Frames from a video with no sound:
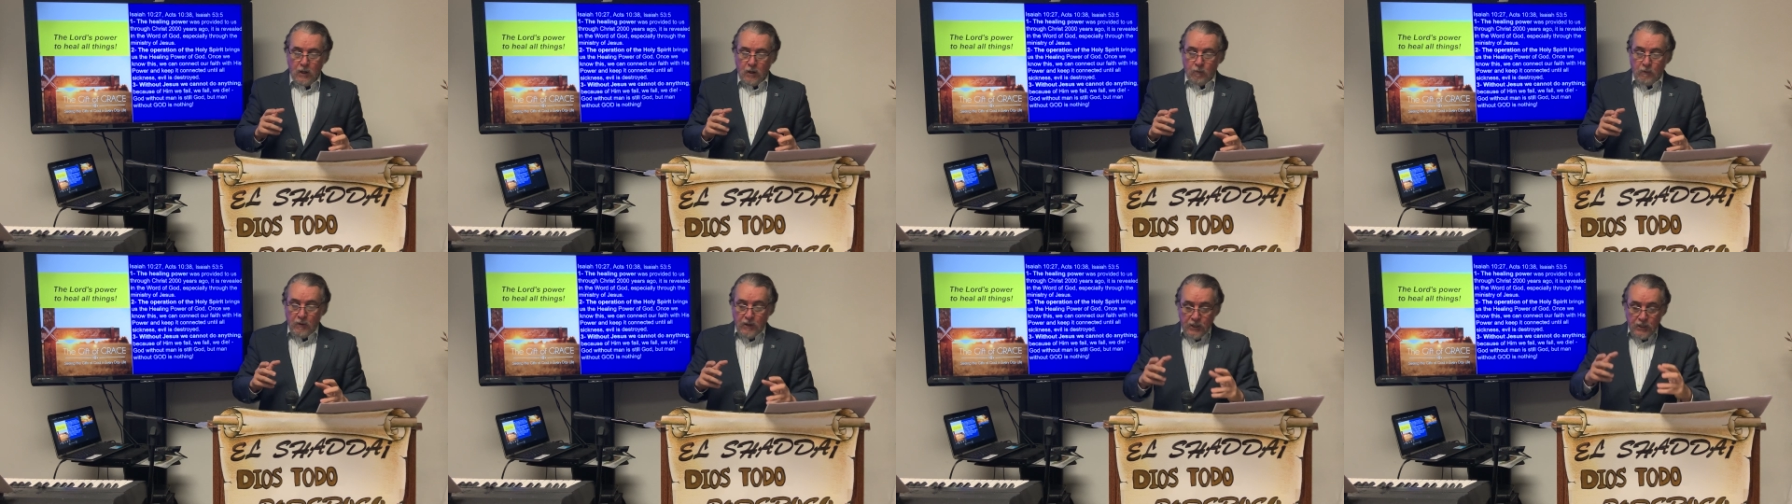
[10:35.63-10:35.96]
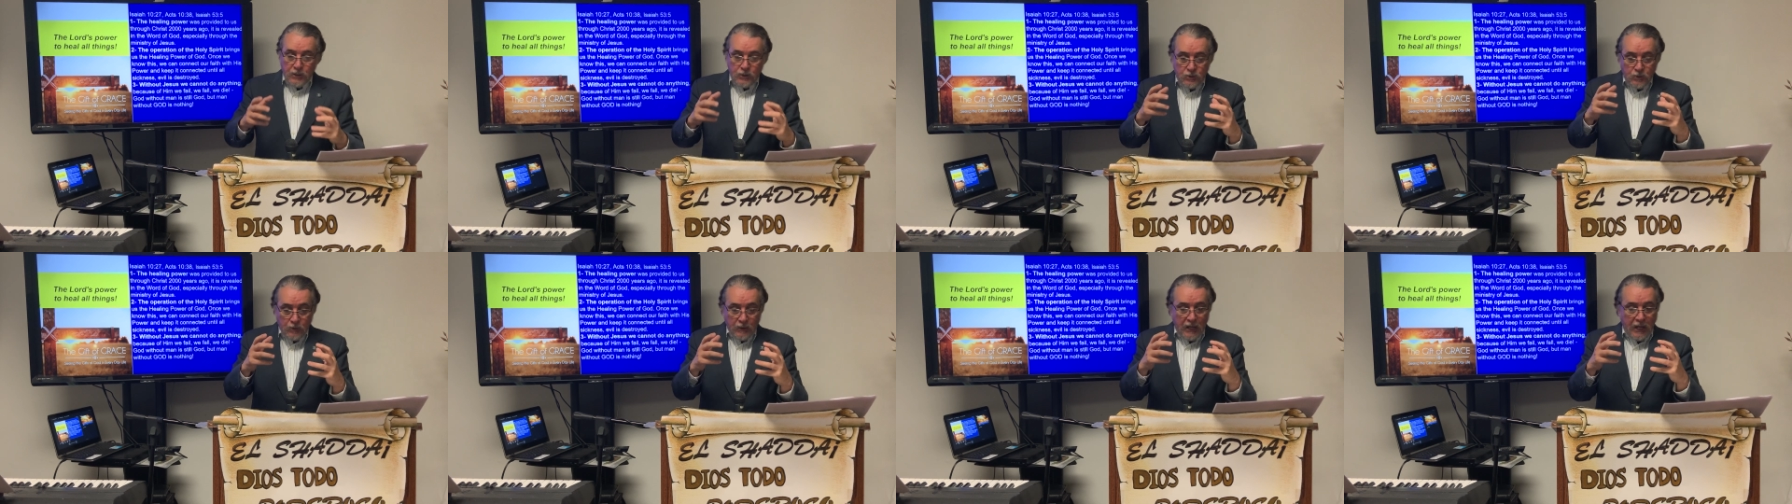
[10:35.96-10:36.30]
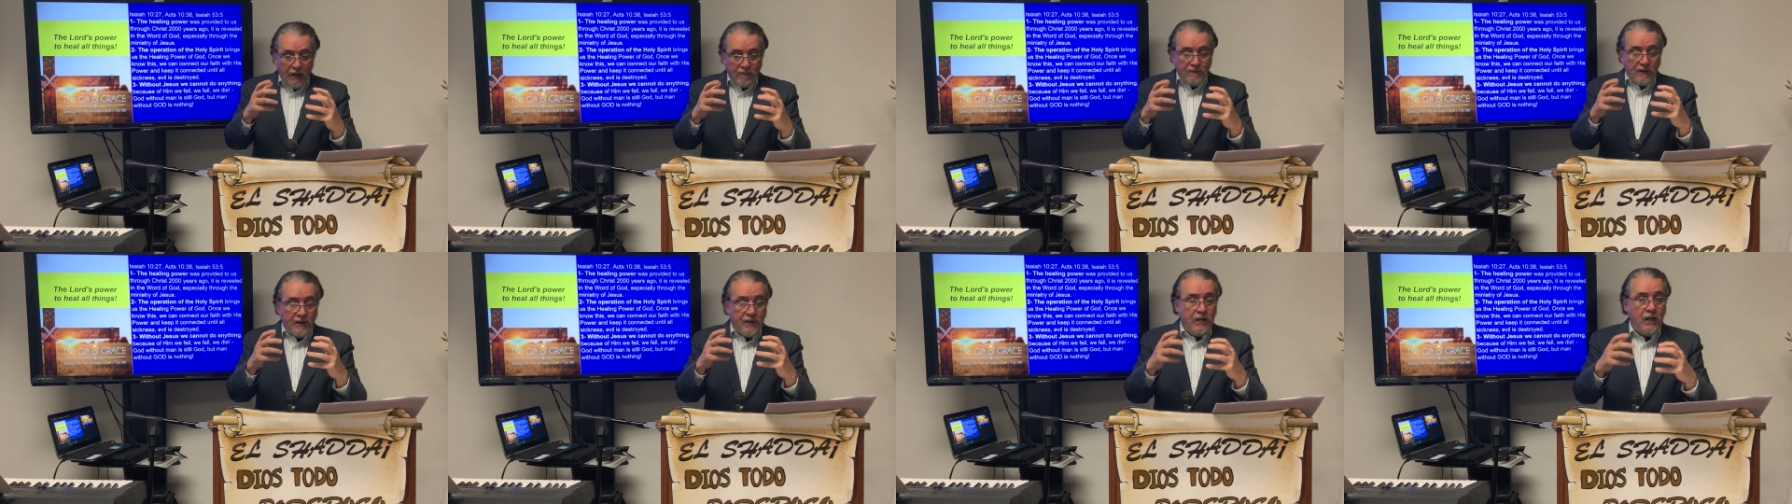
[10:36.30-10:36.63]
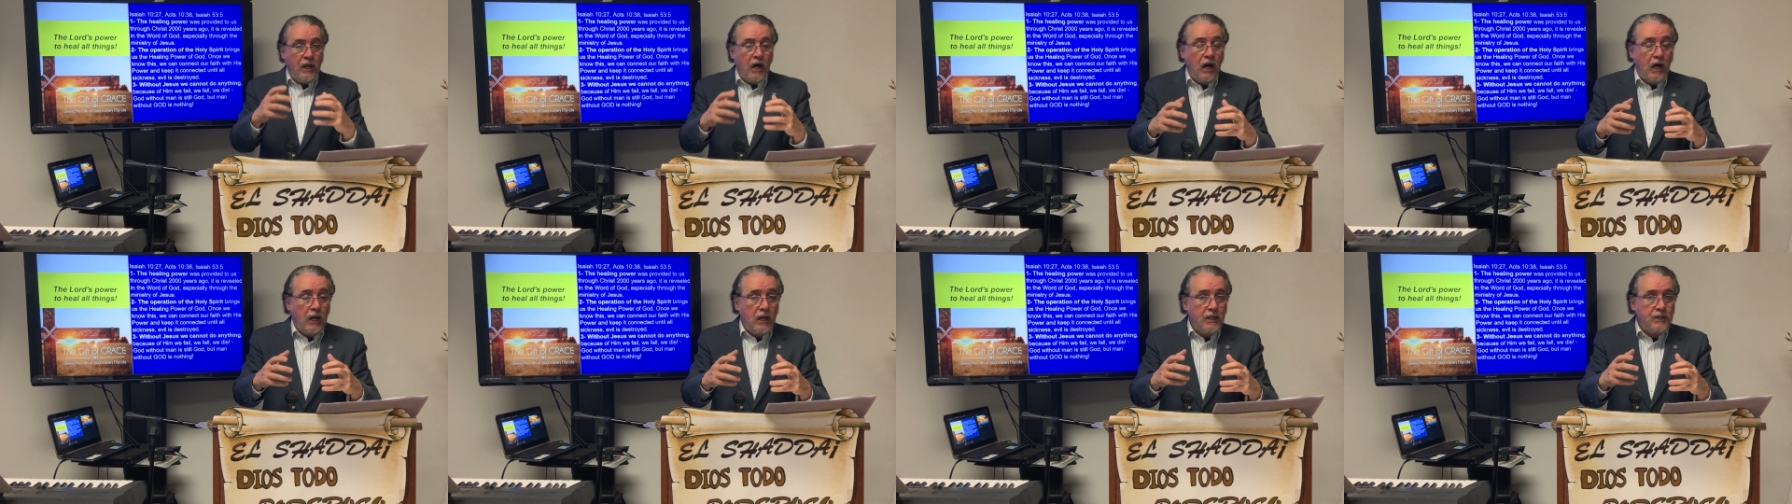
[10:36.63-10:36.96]
We need to have a
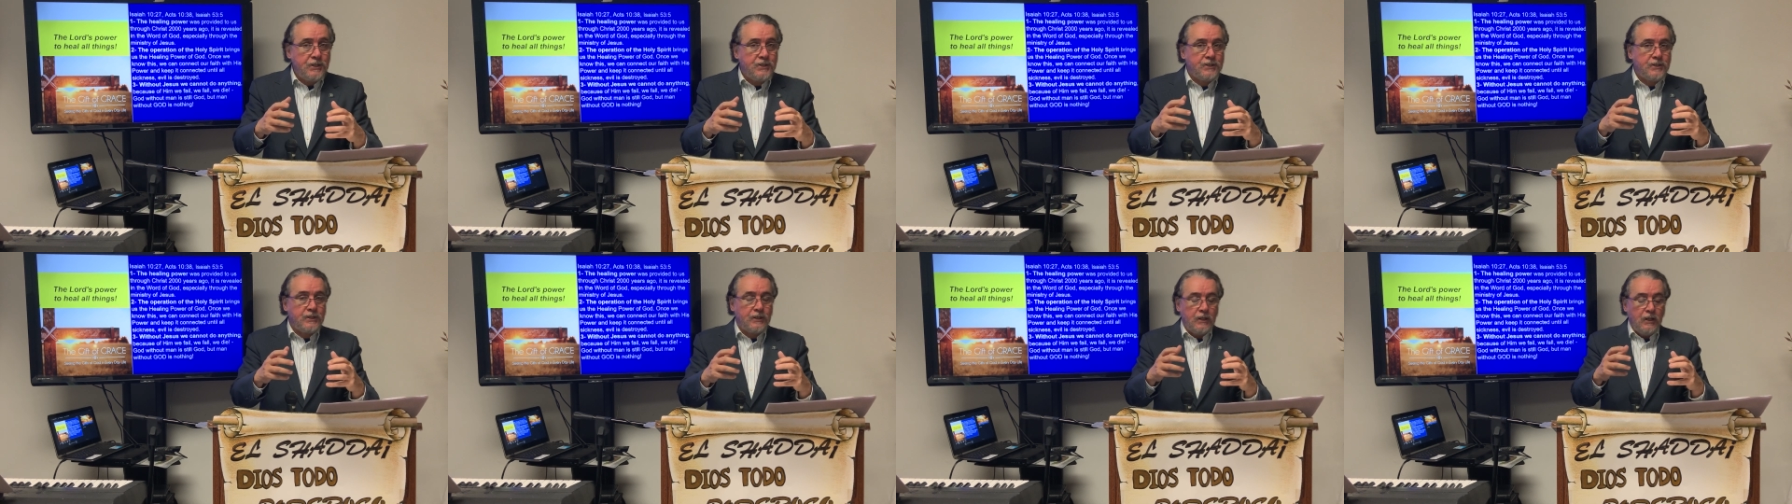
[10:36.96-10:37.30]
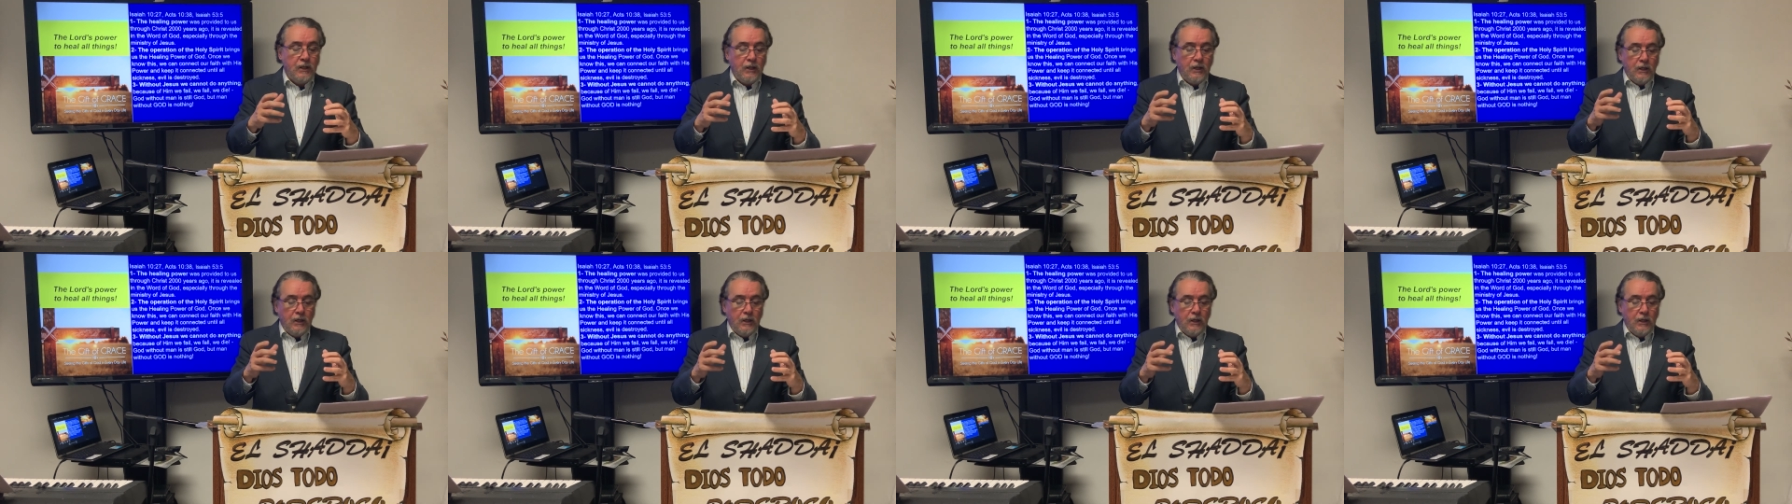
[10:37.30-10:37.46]
knowledge